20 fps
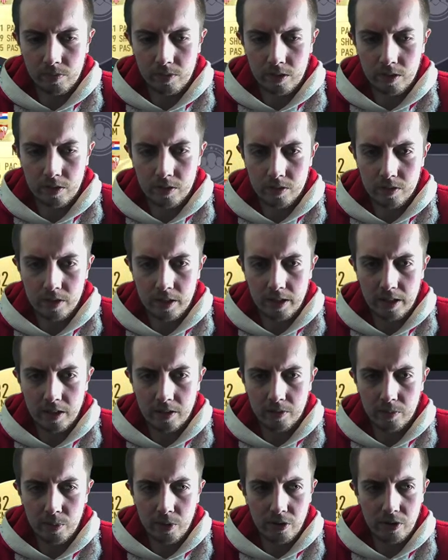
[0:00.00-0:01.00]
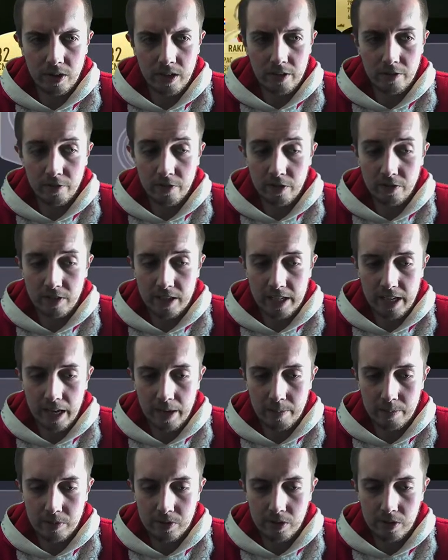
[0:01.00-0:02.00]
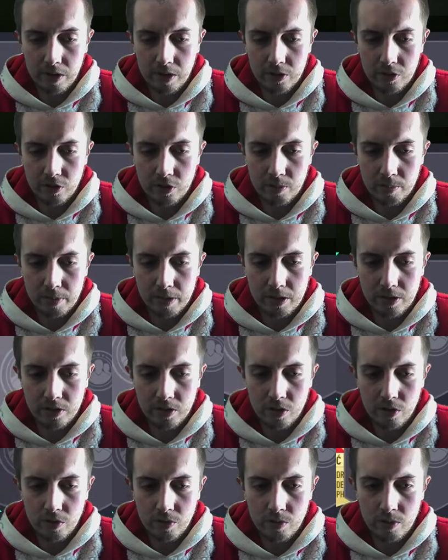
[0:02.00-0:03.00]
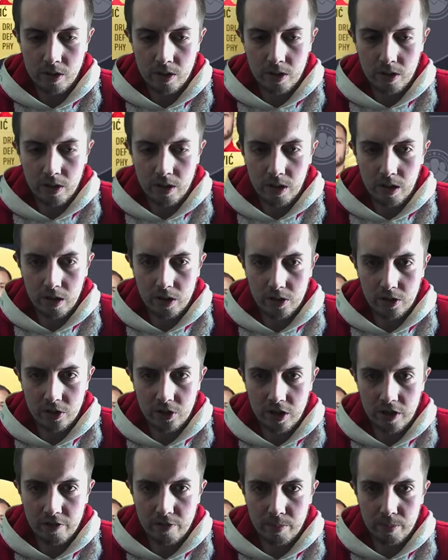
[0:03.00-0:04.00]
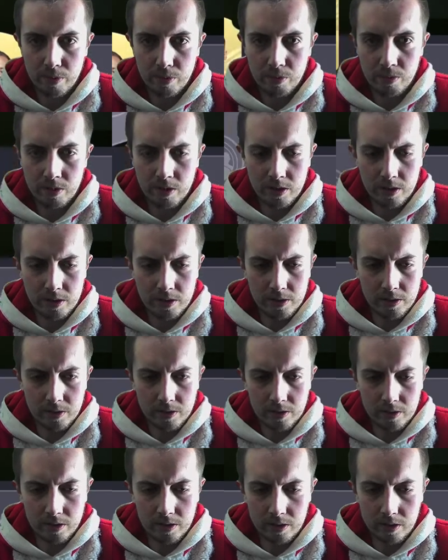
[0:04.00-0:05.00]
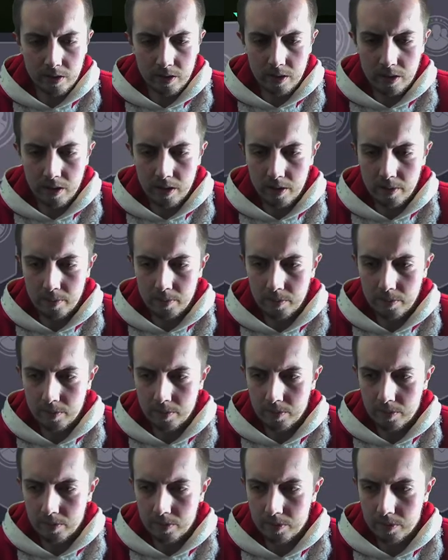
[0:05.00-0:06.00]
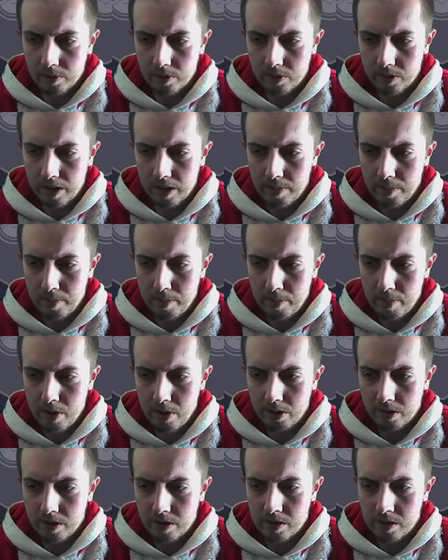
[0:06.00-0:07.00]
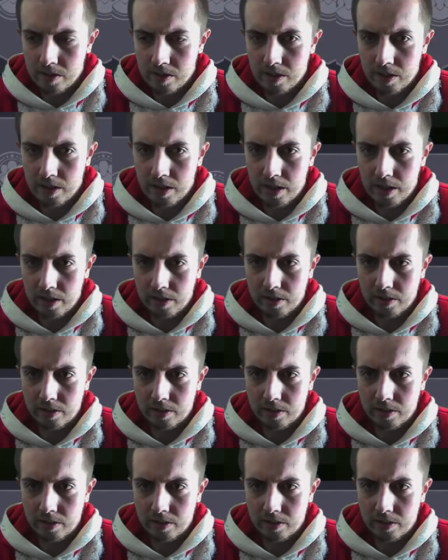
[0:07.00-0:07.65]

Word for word: Sticking up. We only need 50 camps, so that shouldn't be too unachievable. Let's get Mertens in there.